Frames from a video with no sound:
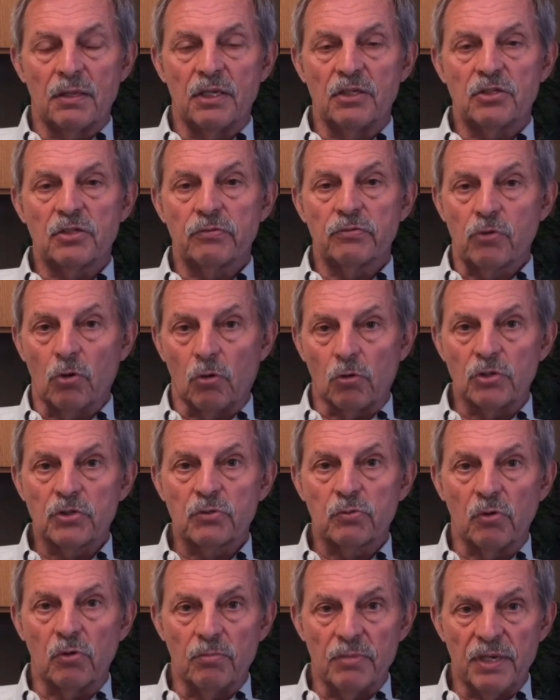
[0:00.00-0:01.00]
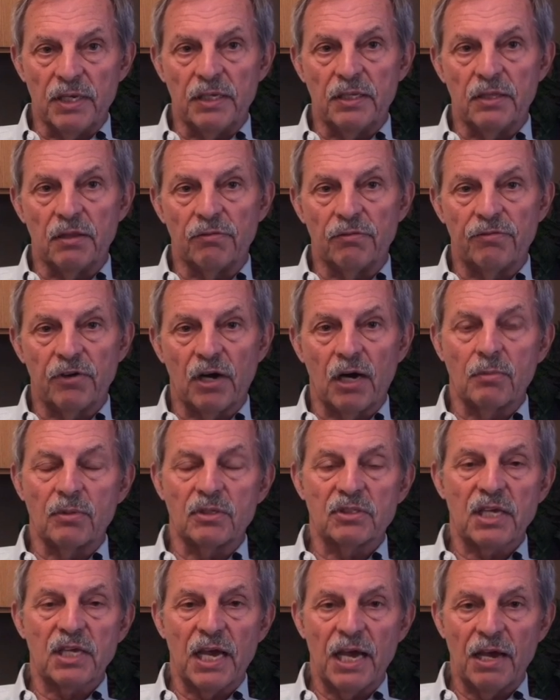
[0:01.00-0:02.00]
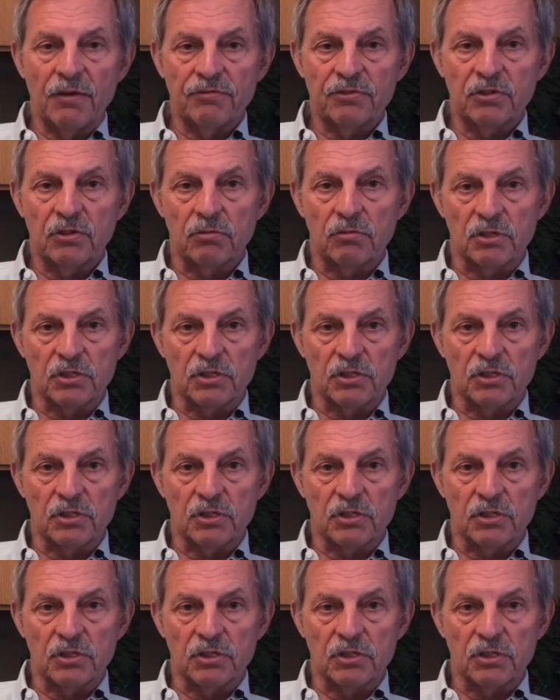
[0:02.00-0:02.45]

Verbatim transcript: This, of course, will mean that farmers have to